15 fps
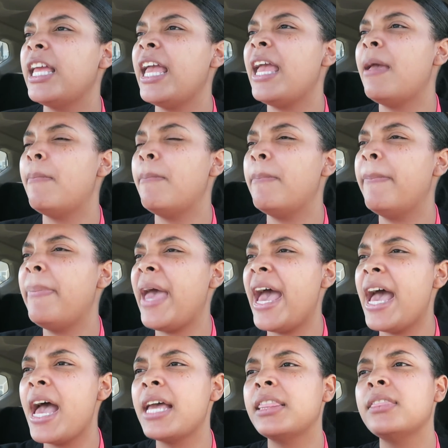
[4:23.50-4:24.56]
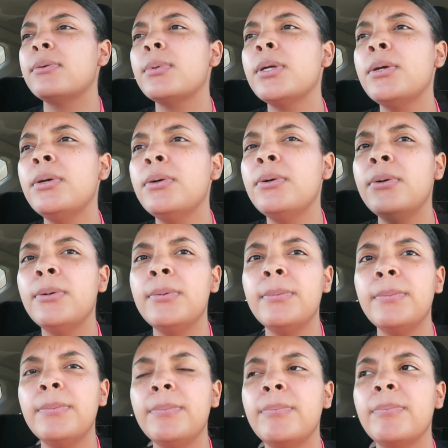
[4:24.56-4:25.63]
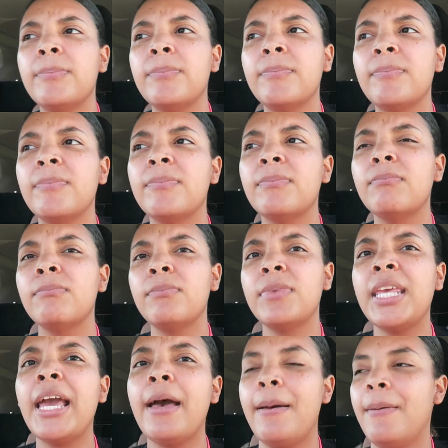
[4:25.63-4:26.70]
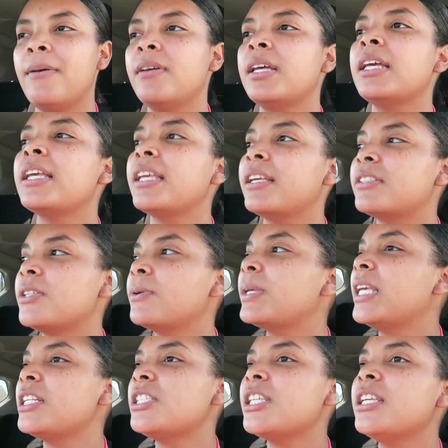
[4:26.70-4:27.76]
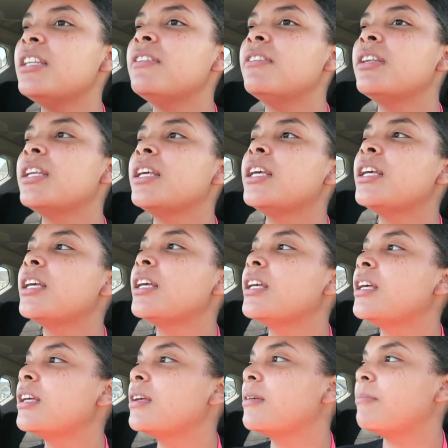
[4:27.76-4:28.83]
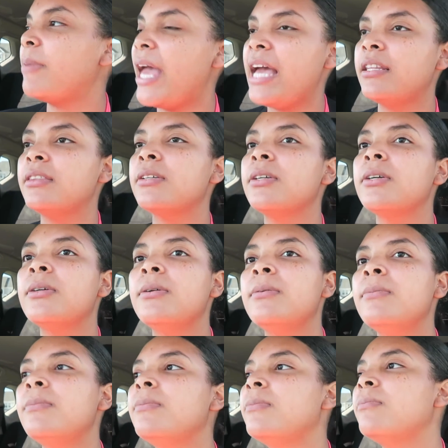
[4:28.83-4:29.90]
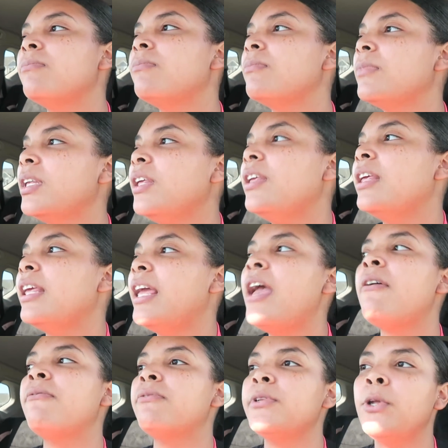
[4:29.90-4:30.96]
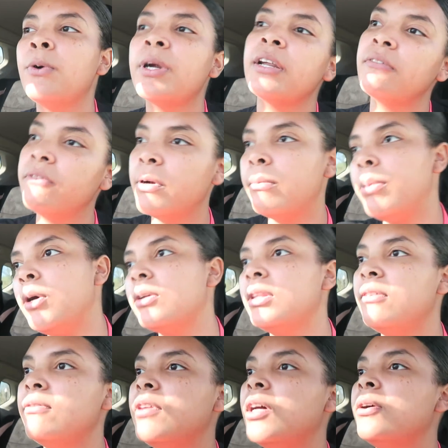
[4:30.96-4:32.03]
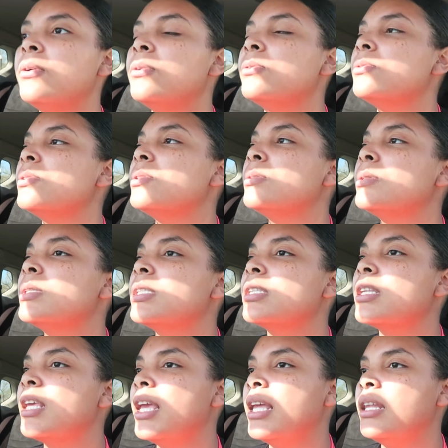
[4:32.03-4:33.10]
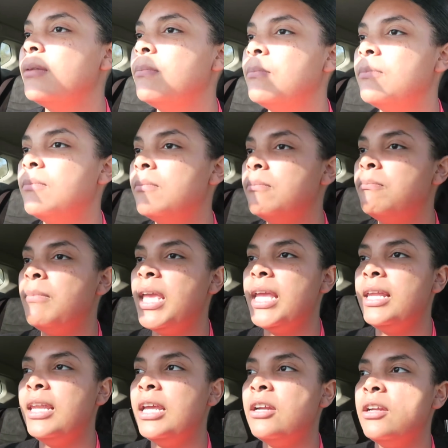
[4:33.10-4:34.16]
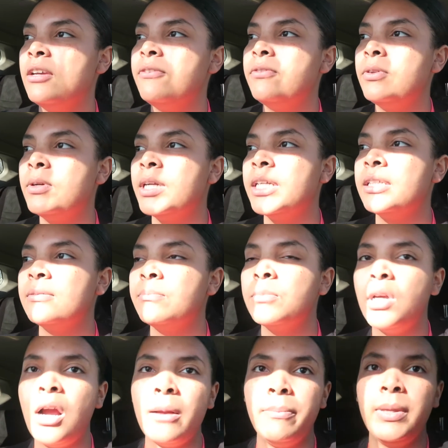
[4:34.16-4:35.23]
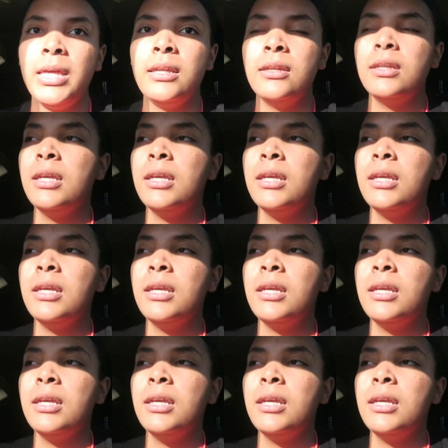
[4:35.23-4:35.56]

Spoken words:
and bathroom. Yeah, so kitchen, bathroom, and flooring for both of those, and main area flooring, carpet.